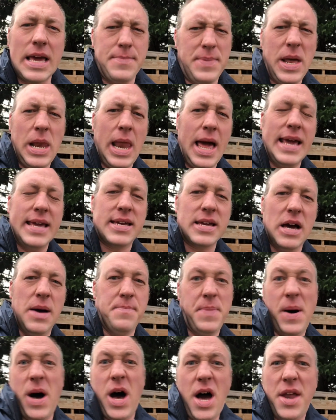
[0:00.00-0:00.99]
a bit like a
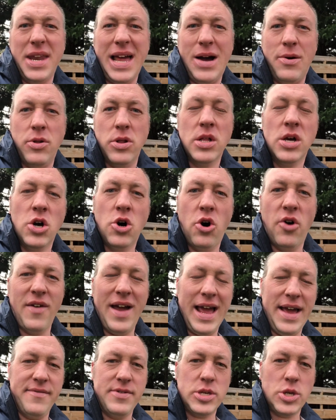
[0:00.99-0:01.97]
barn owl or a
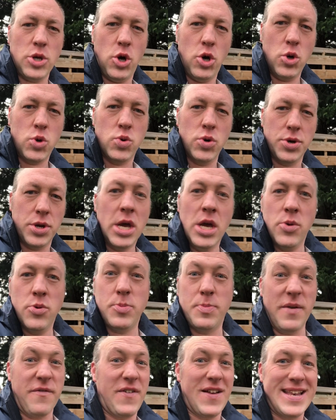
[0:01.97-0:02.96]
harris hawk would, which
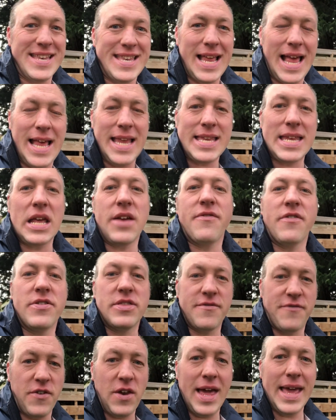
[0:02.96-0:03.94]
would be fantastic for
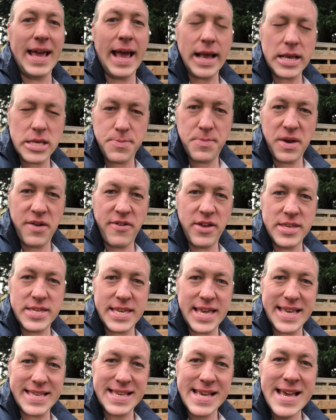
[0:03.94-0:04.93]
the flying
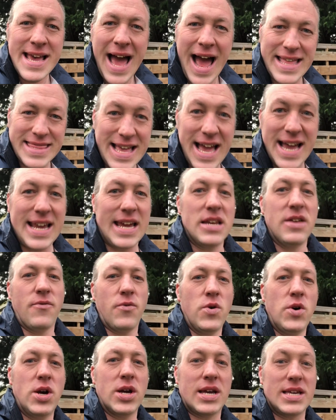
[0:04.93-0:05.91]
experiences and that kind of
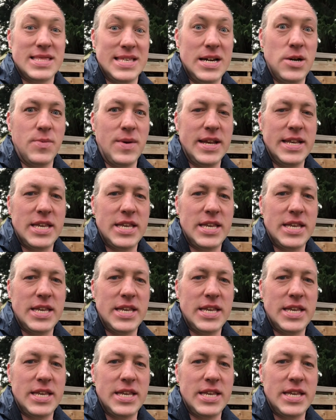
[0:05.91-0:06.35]
work and that we